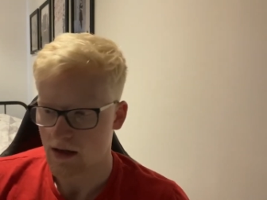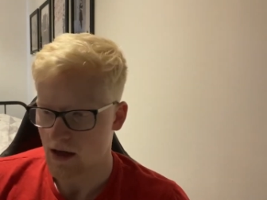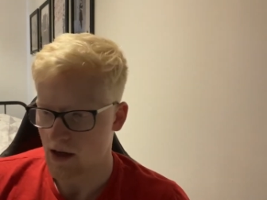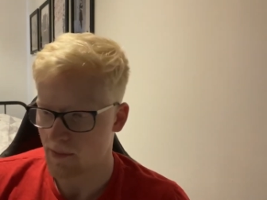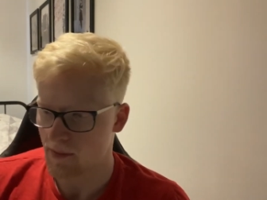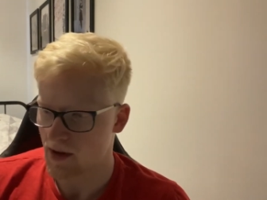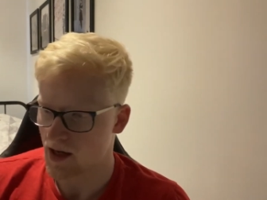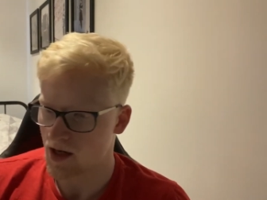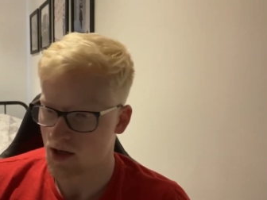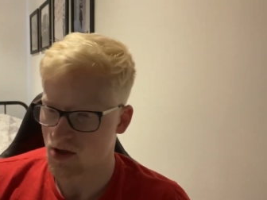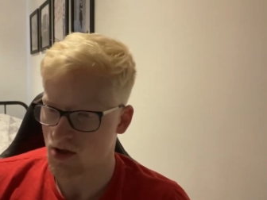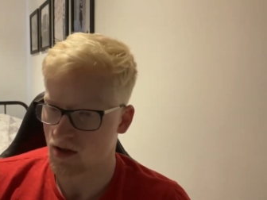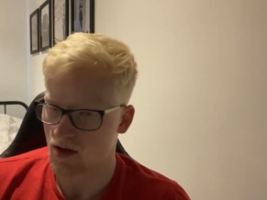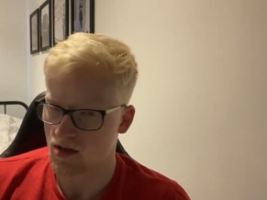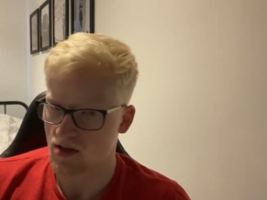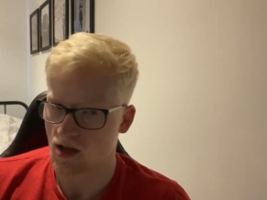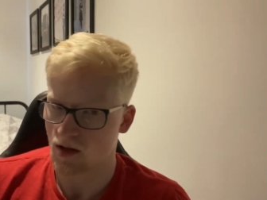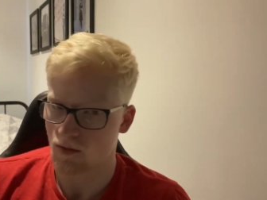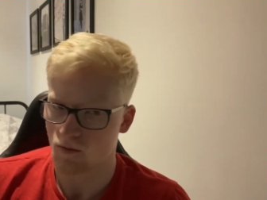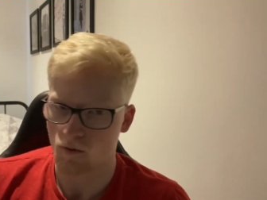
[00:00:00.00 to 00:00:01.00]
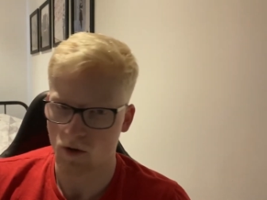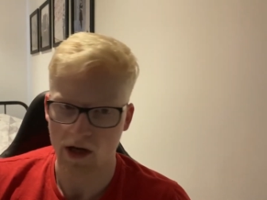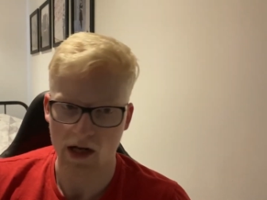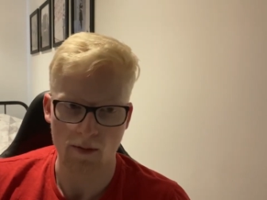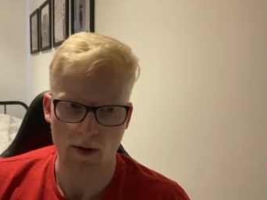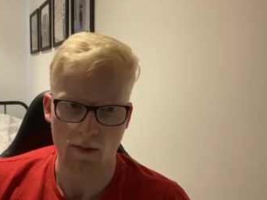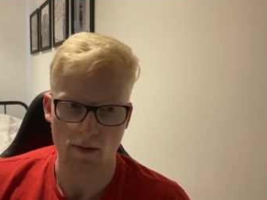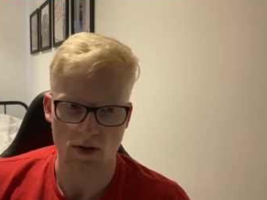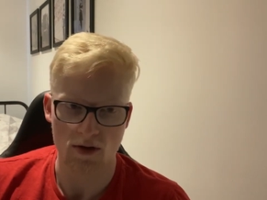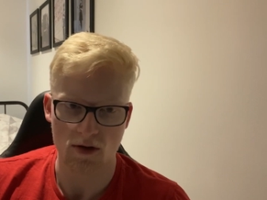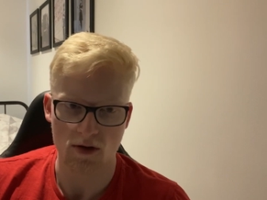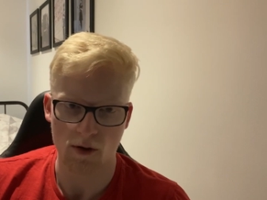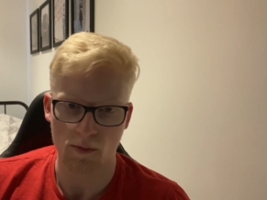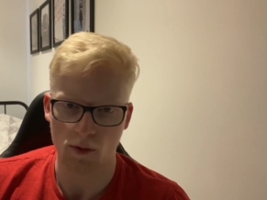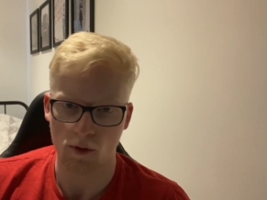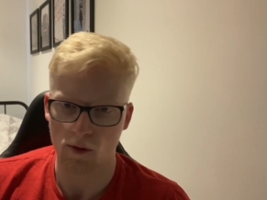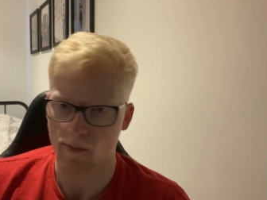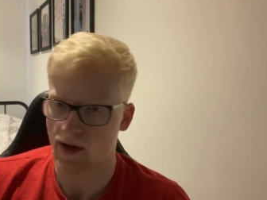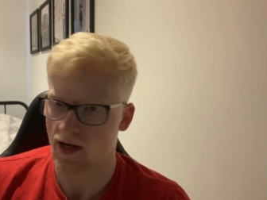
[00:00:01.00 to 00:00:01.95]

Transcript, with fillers: A manager that has done really well with Stockport,